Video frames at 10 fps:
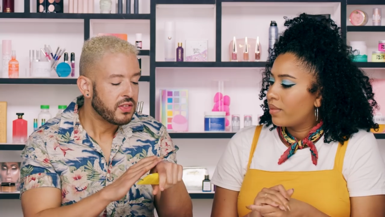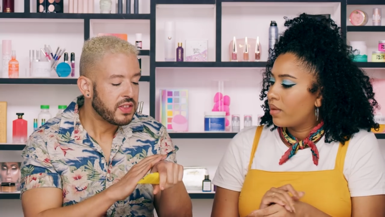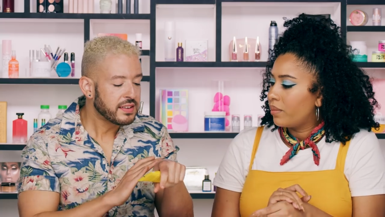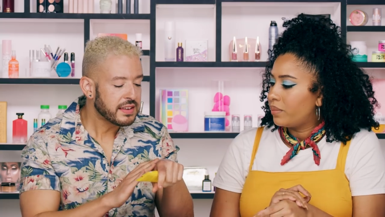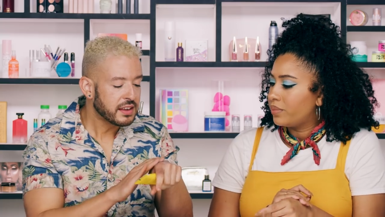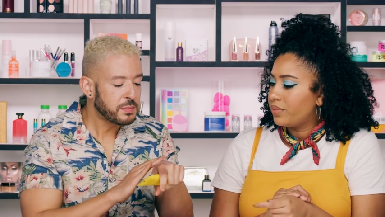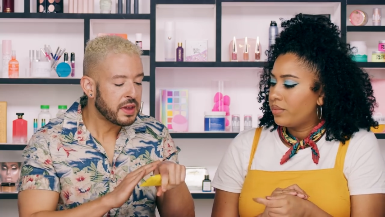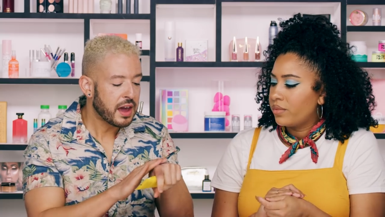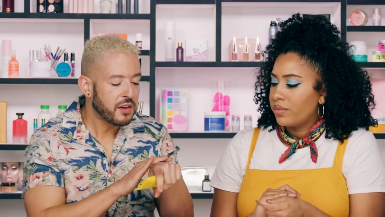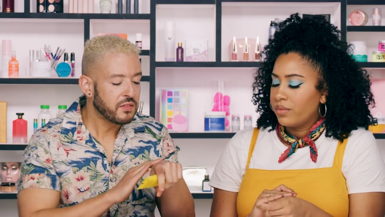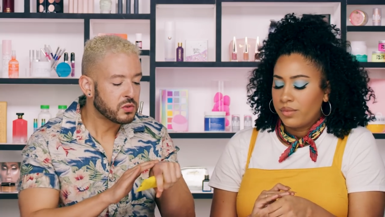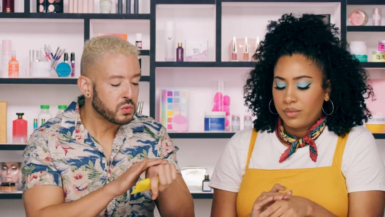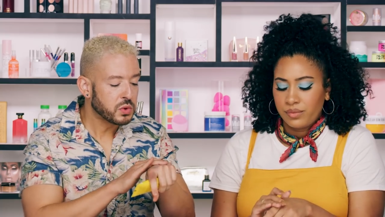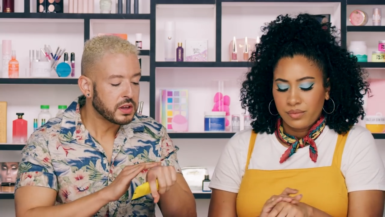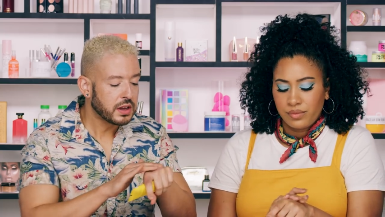Speaker 1: this spf is
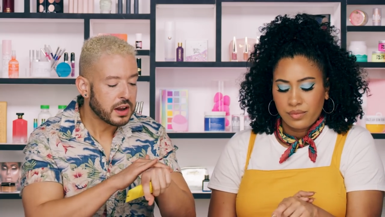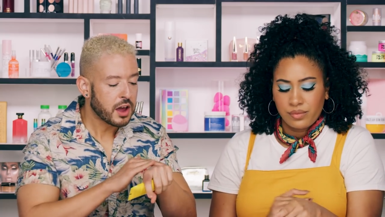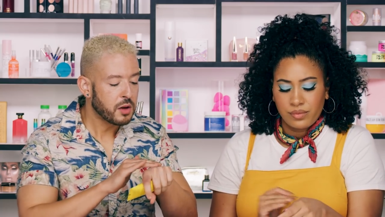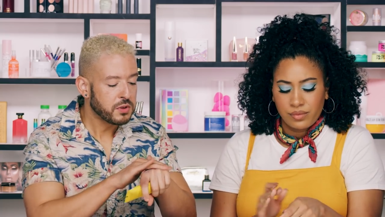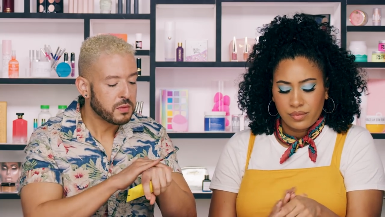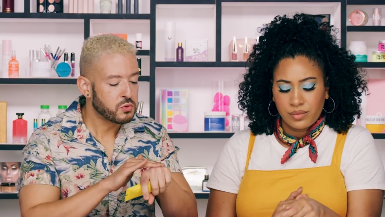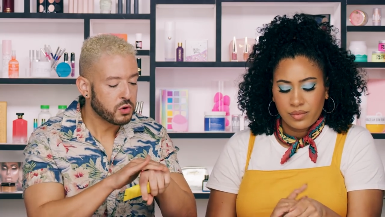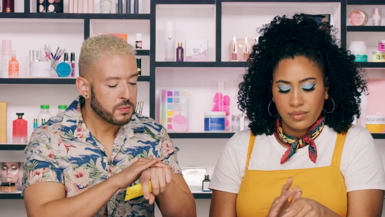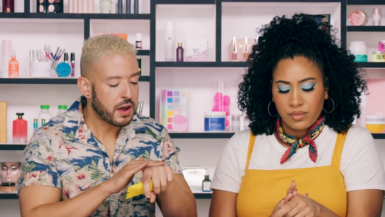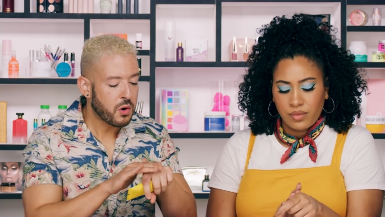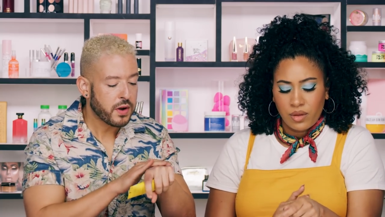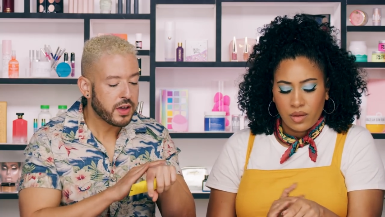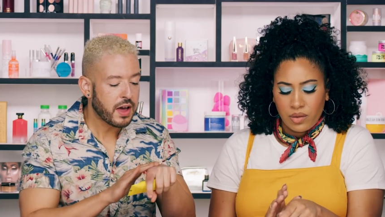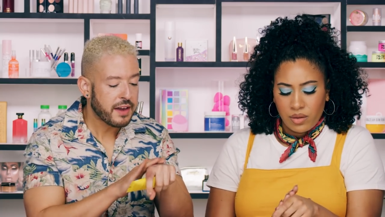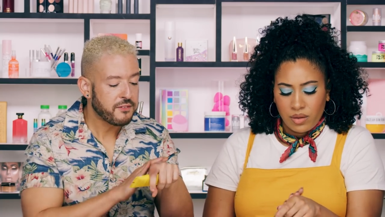really going to help to absorb that
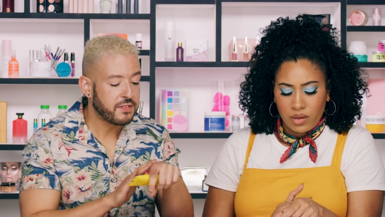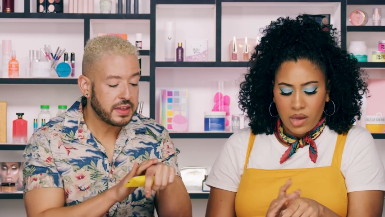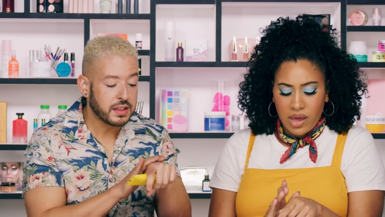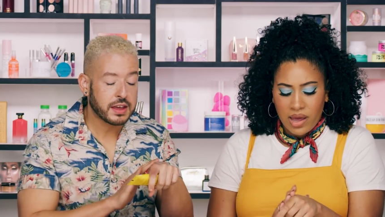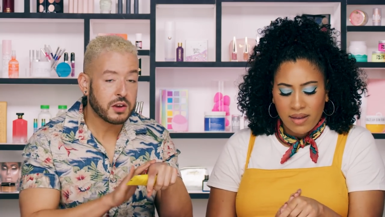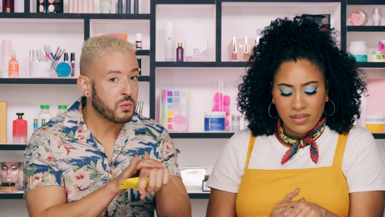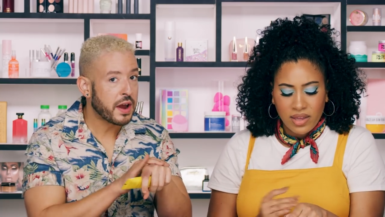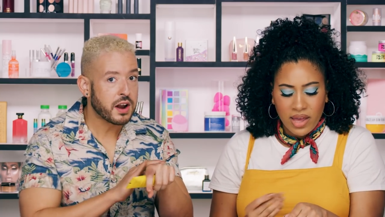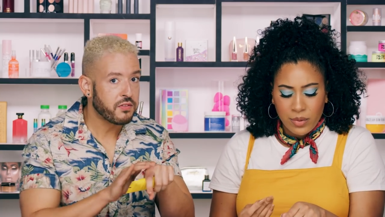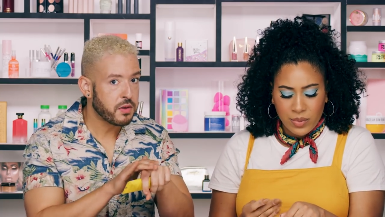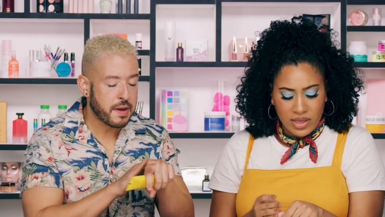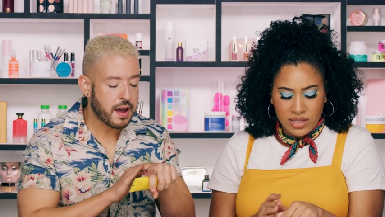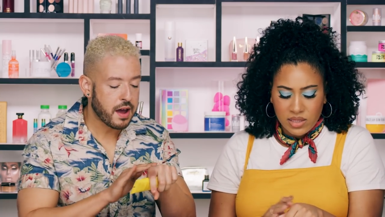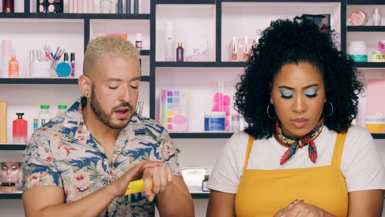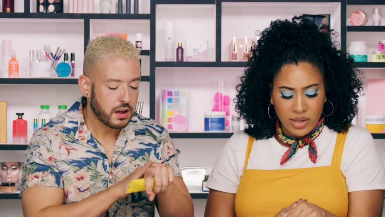oil i feel yeah, it I feel right like off I would the put
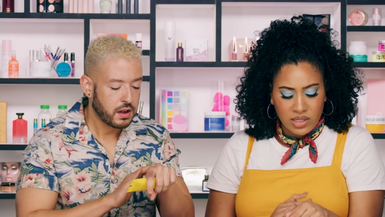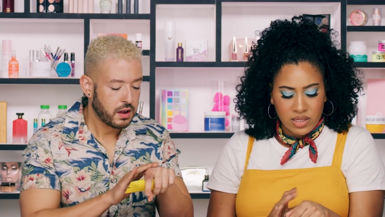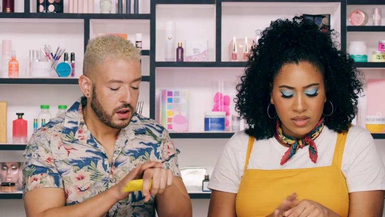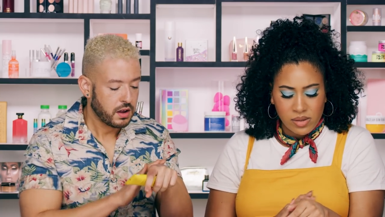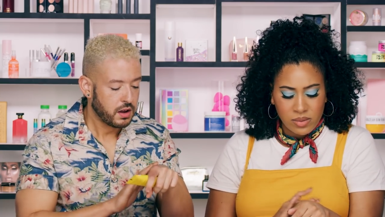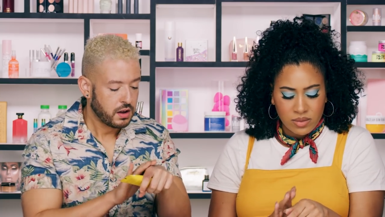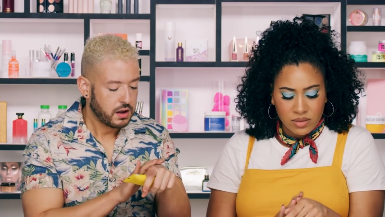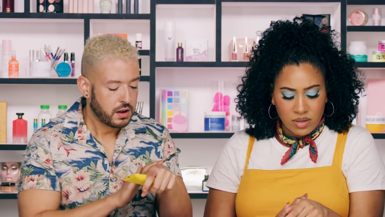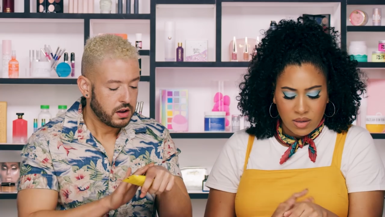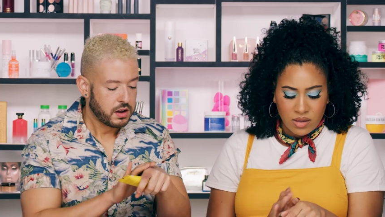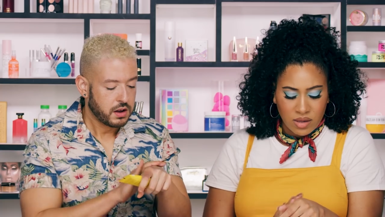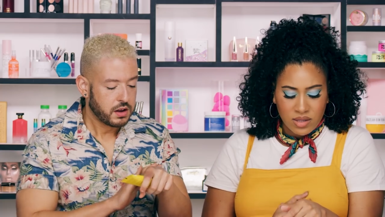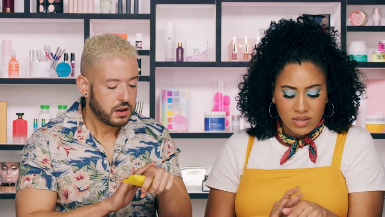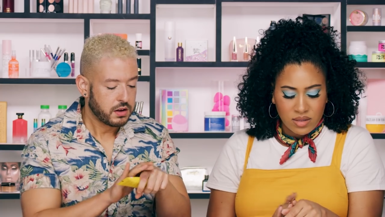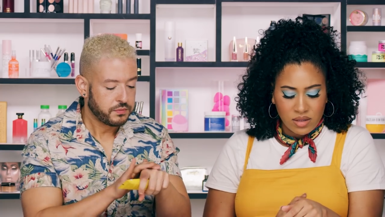bat. this on
Speaker 2: my t-zone
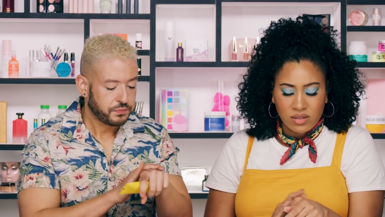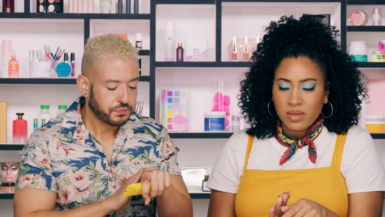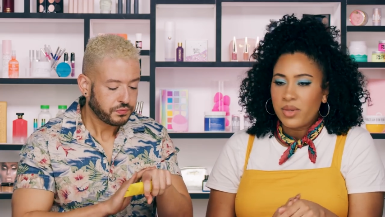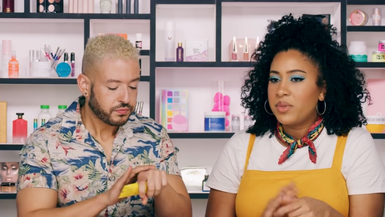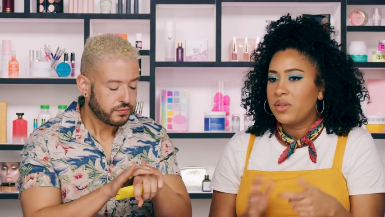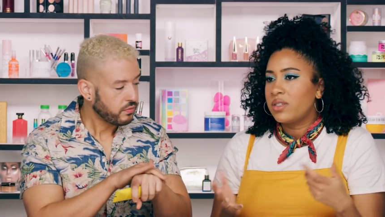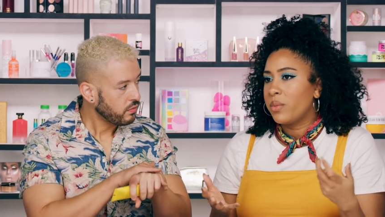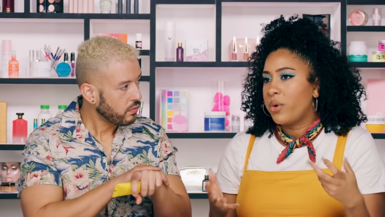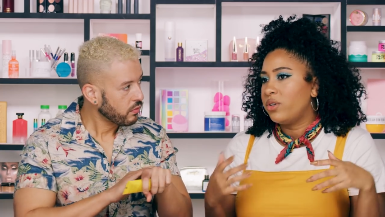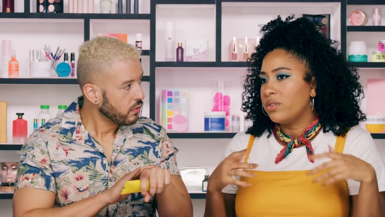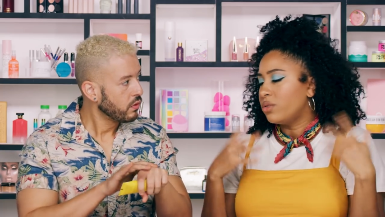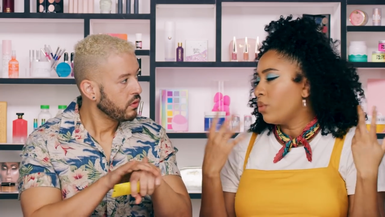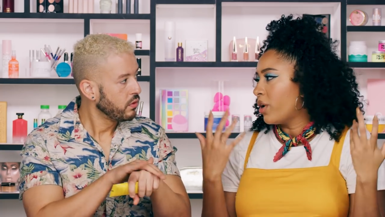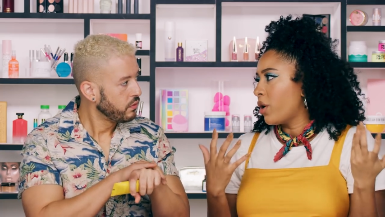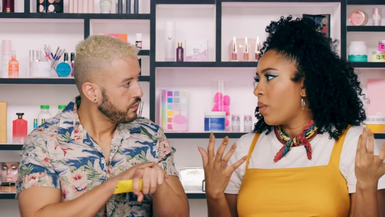because sometimes in the summer I just
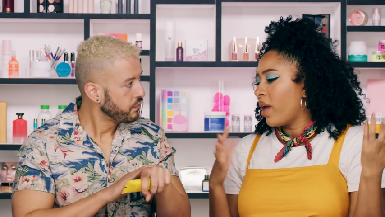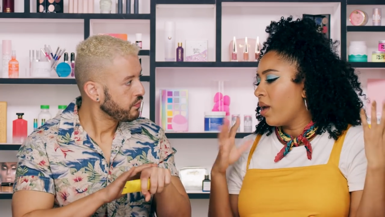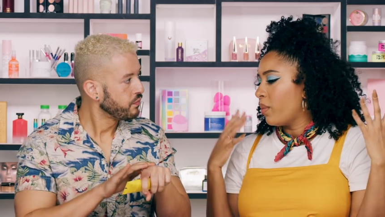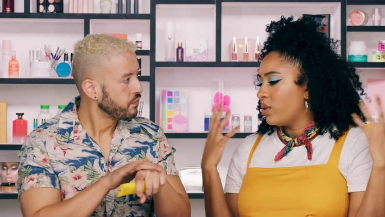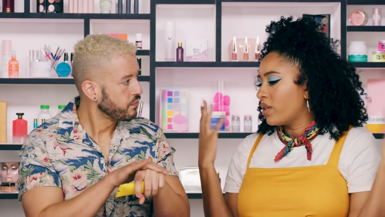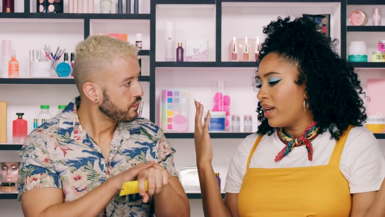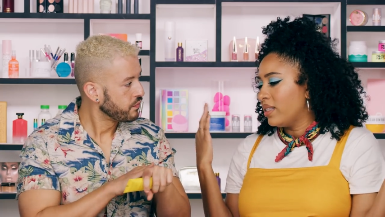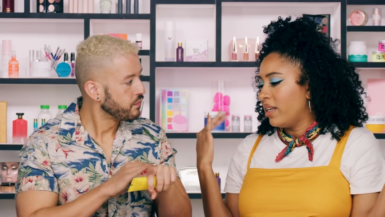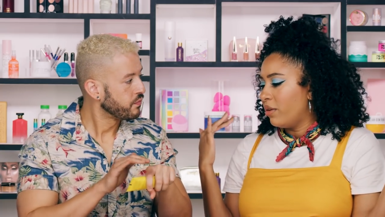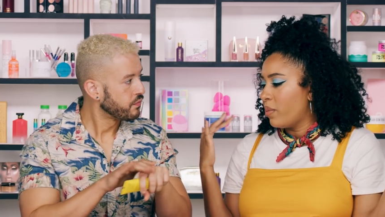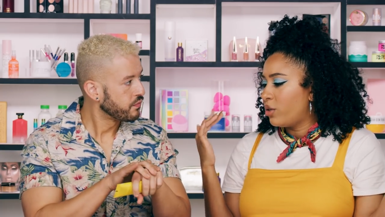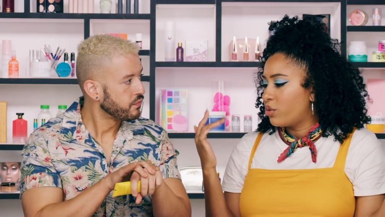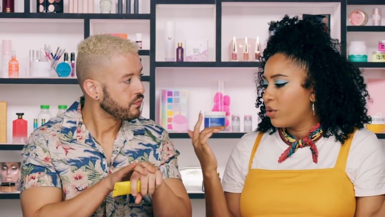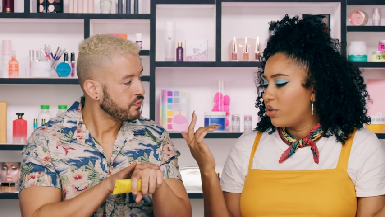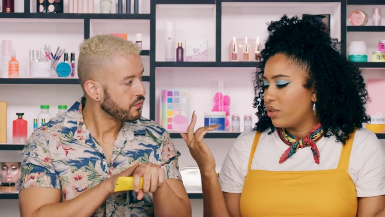wear no makeup and just kind of live in my
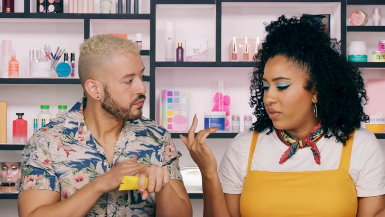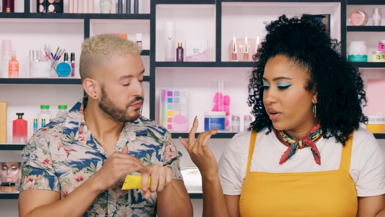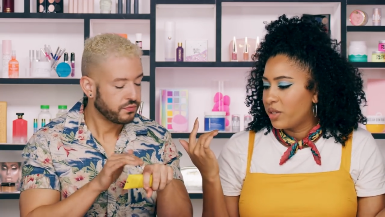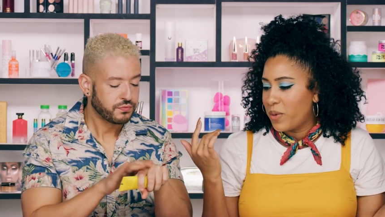truth as far as